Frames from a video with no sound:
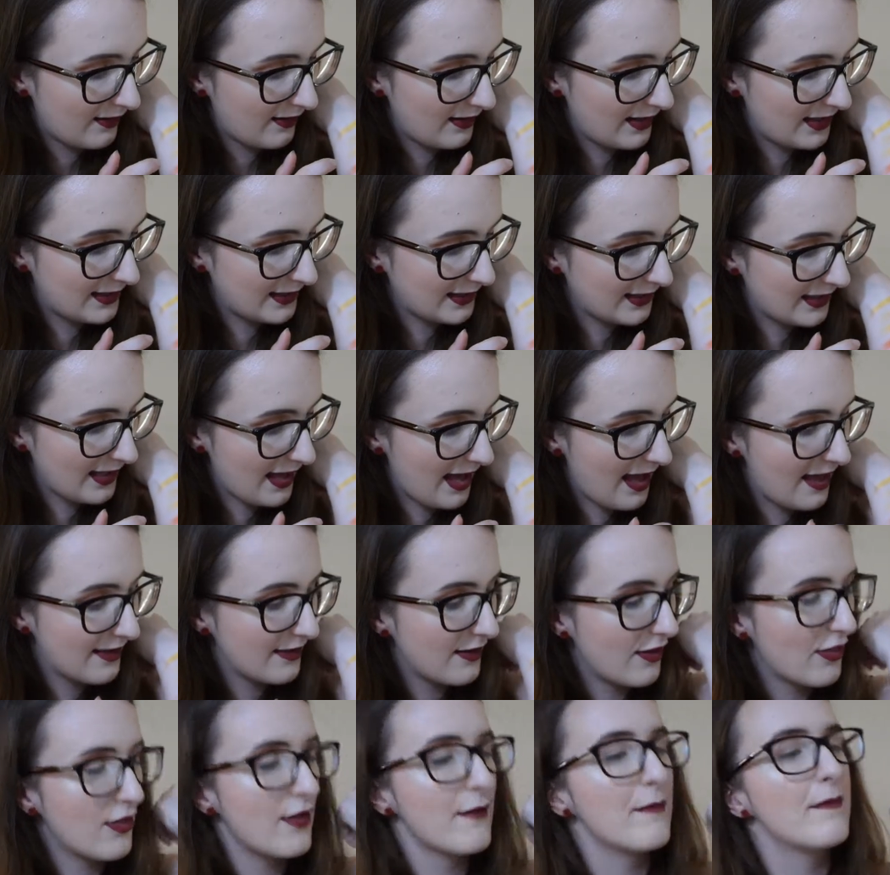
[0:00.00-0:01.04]
And
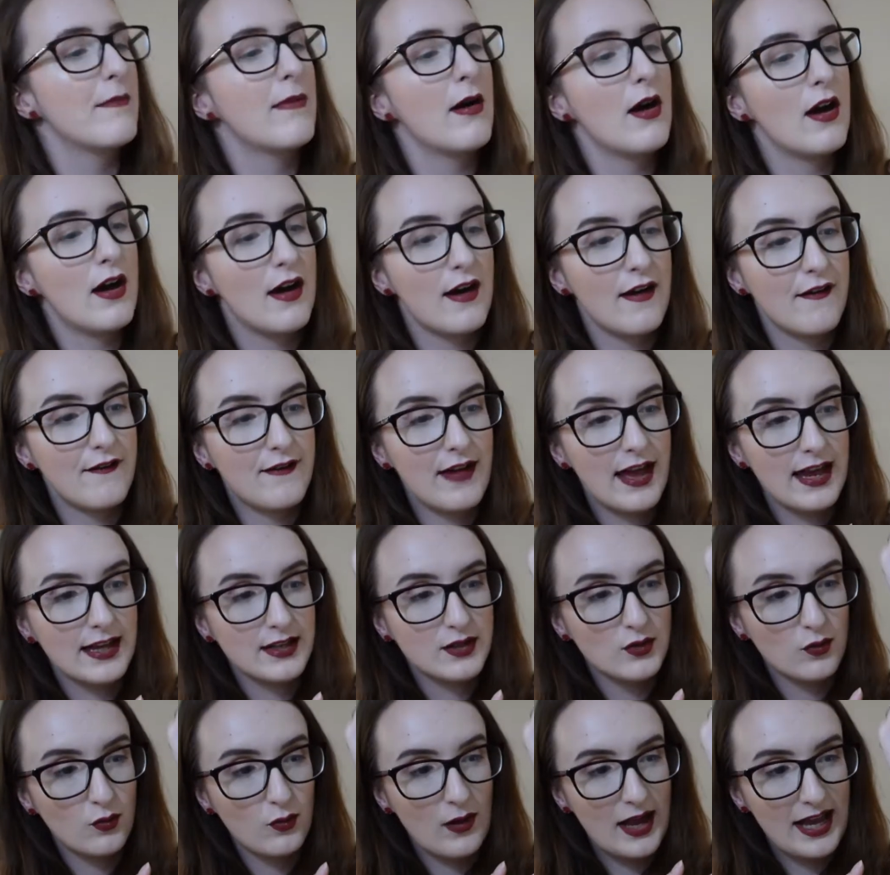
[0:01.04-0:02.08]
again, the
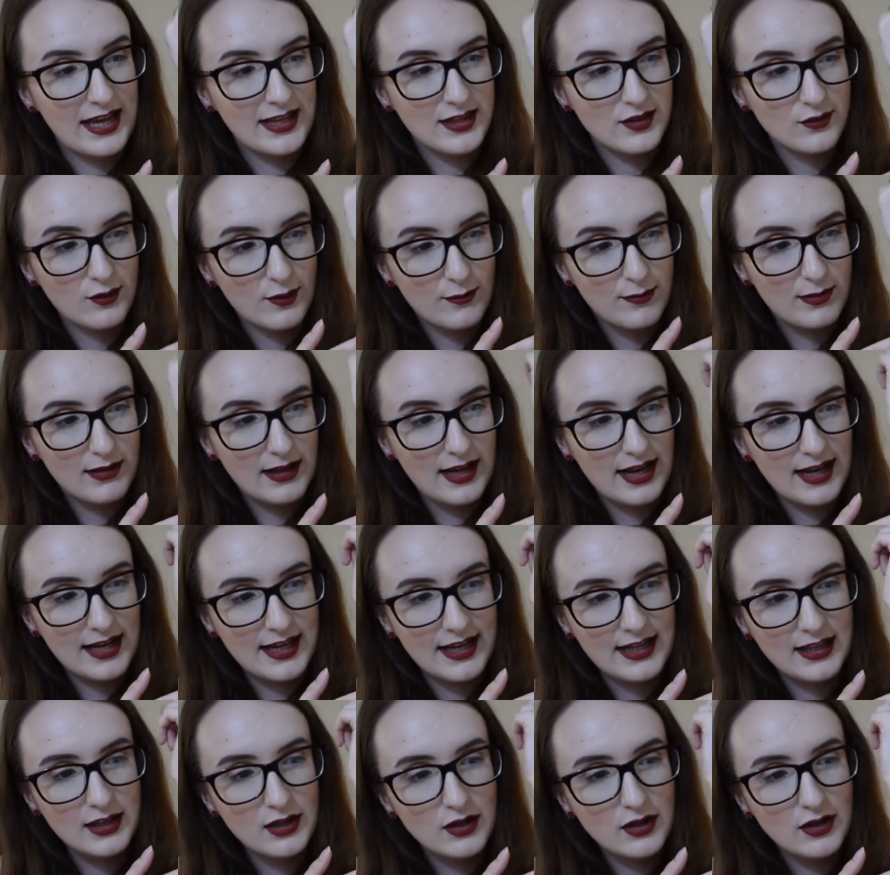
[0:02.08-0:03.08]
perfect way to apply it.